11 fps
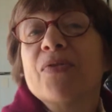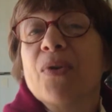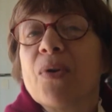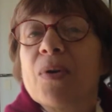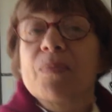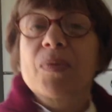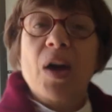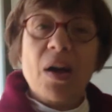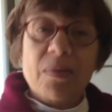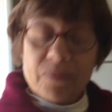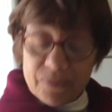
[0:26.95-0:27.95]
for
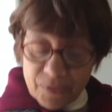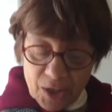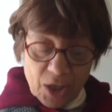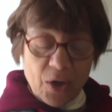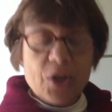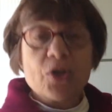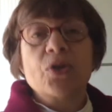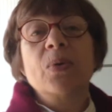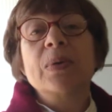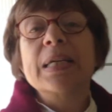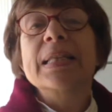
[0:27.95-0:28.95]
you know,
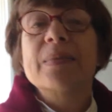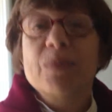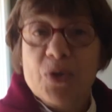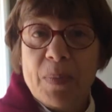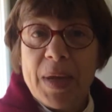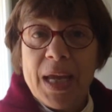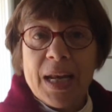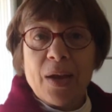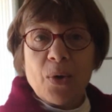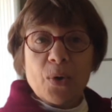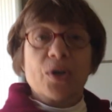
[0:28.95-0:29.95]
introducing them to me, and
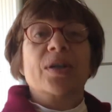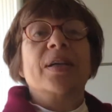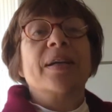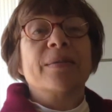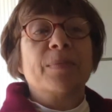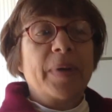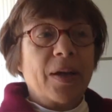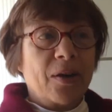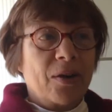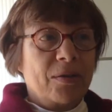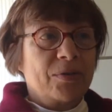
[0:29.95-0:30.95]
I ordered another
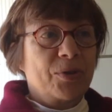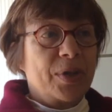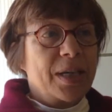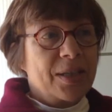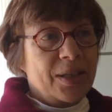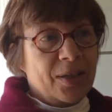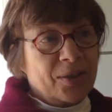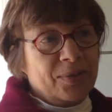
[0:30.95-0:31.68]
pair 2 days ago.